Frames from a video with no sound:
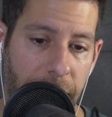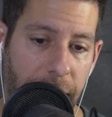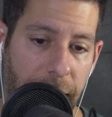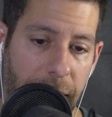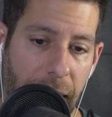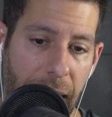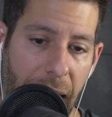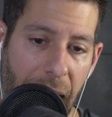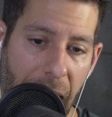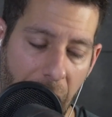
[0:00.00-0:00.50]

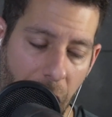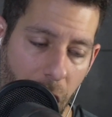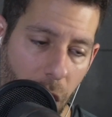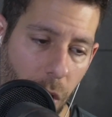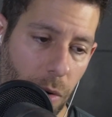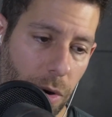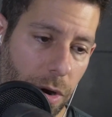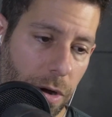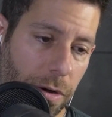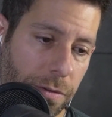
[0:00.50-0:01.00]
Get
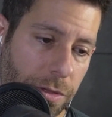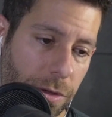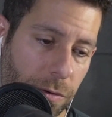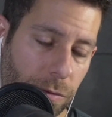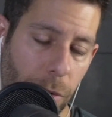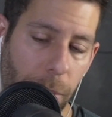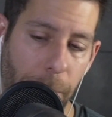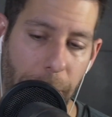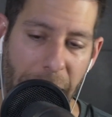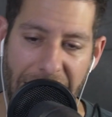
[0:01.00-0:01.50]
out of the
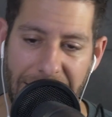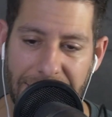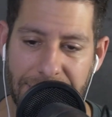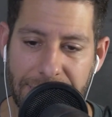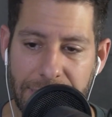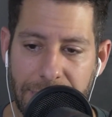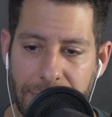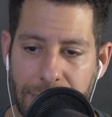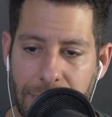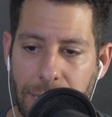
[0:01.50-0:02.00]

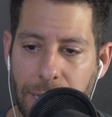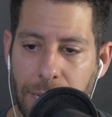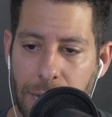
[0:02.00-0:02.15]
romantic